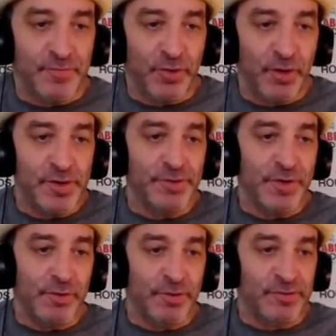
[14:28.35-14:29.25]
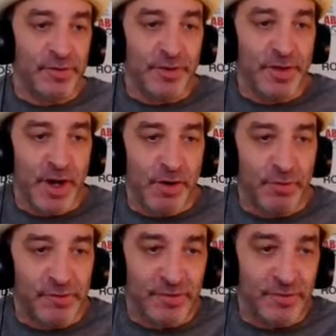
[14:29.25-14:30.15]
for all you do in Toledo,
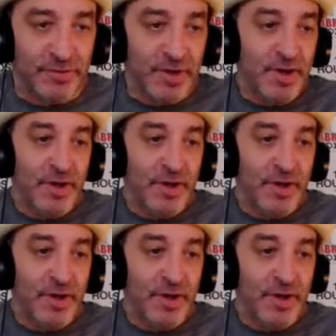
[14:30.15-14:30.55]
which is,